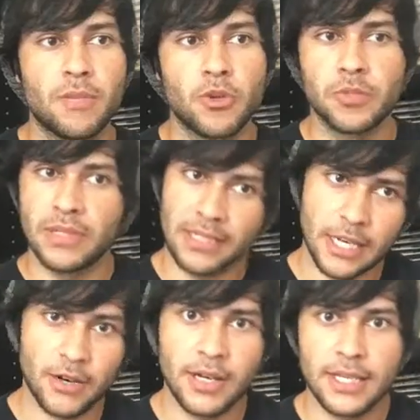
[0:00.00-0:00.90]
most
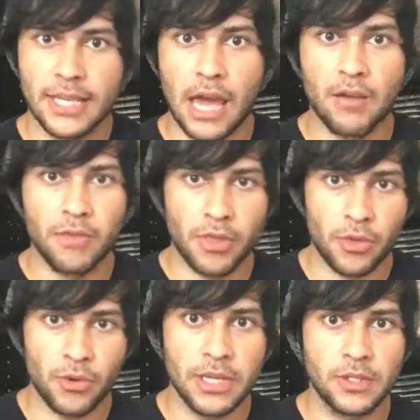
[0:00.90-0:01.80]
mysterious out of the
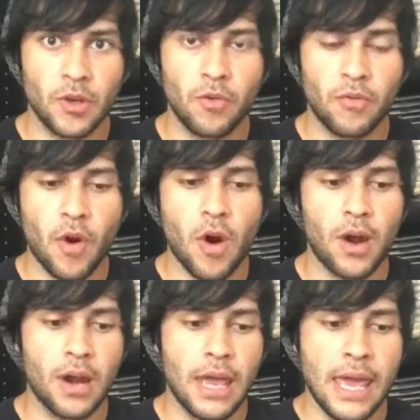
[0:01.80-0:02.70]
3 so
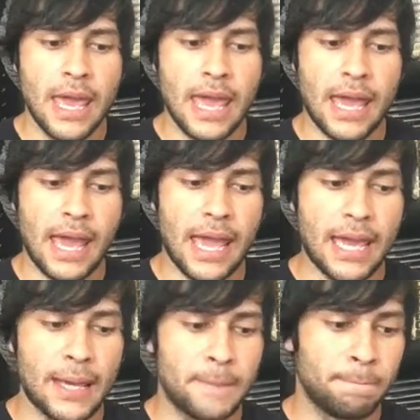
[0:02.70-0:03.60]
far,
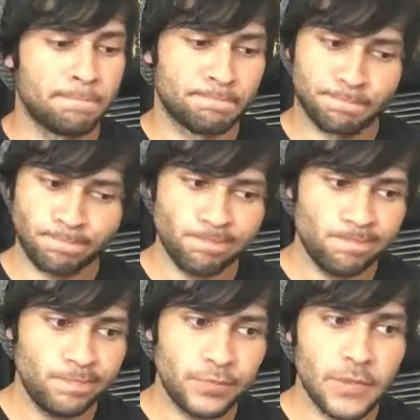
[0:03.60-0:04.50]
and
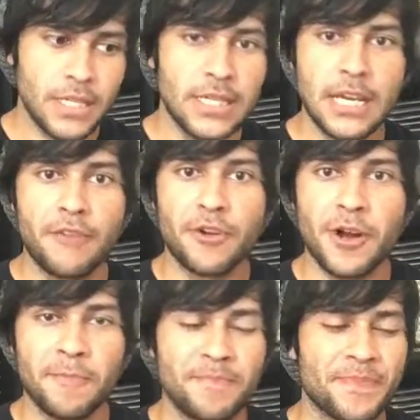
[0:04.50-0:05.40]
you never know.
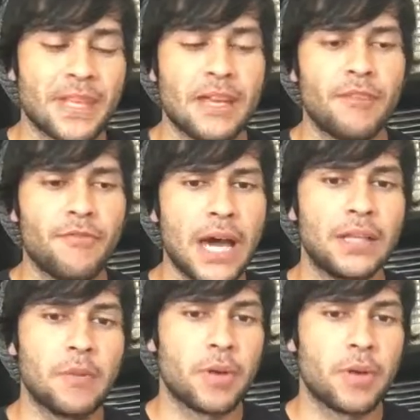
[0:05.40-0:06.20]
Finally,